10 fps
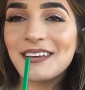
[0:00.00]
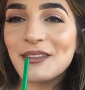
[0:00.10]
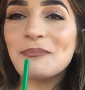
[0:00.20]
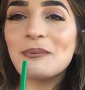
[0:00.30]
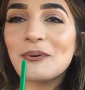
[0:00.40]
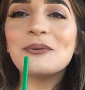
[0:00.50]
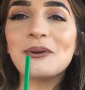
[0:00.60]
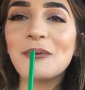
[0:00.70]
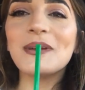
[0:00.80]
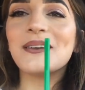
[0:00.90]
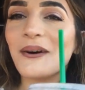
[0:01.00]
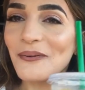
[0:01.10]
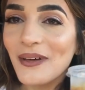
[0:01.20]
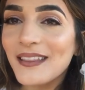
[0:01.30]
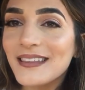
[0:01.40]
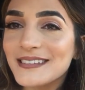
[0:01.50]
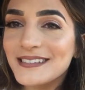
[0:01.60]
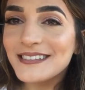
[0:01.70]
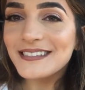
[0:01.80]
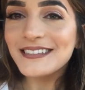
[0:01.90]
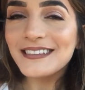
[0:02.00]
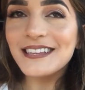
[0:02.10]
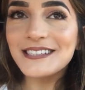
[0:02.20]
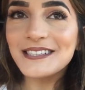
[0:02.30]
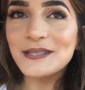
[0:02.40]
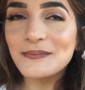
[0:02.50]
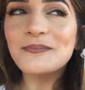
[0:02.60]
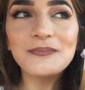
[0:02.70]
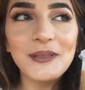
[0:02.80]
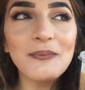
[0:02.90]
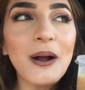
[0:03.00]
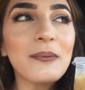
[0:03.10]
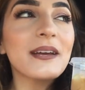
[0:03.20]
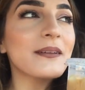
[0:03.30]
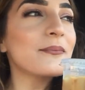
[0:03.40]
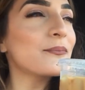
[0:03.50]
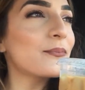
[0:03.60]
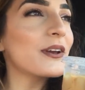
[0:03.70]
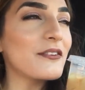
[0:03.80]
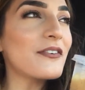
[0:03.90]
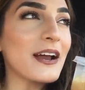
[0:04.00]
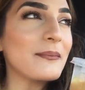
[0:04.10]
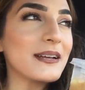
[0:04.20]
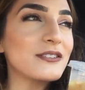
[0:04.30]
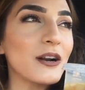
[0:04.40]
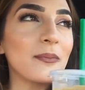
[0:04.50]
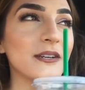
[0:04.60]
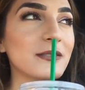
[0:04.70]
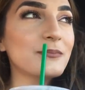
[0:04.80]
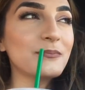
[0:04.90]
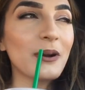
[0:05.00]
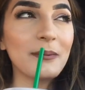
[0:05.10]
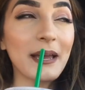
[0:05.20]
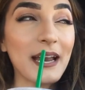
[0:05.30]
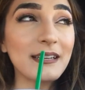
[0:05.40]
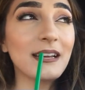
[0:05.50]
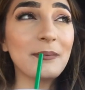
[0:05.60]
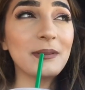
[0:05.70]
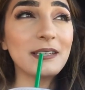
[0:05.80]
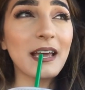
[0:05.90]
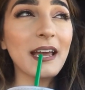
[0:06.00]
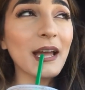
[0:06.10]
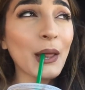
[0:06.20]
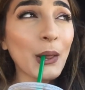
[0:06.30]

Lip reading: the people who know me know that this is, they probably can find me at Starbucks probably any time of the day,